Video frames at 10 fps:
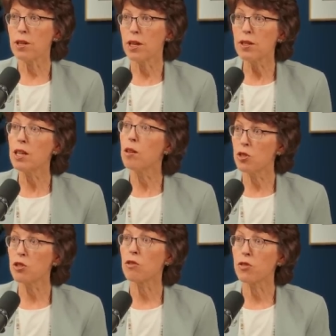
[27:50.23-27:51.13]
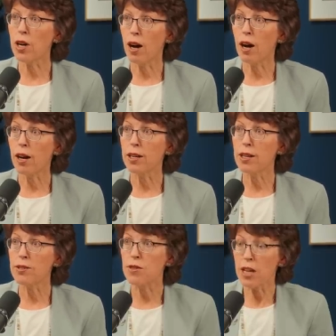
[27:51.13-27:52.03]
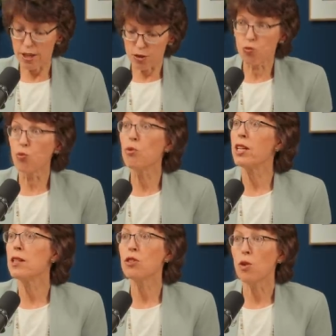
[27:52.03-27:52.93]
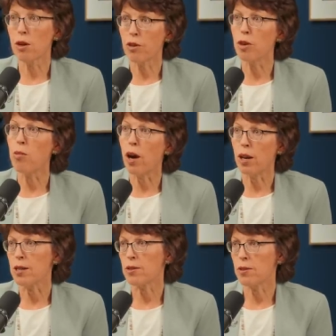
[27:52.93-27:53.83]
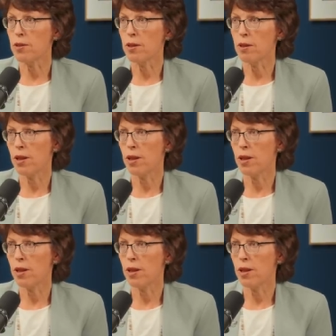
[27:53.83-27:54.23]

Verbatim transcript: in the image of God is it's written into our very bodies right.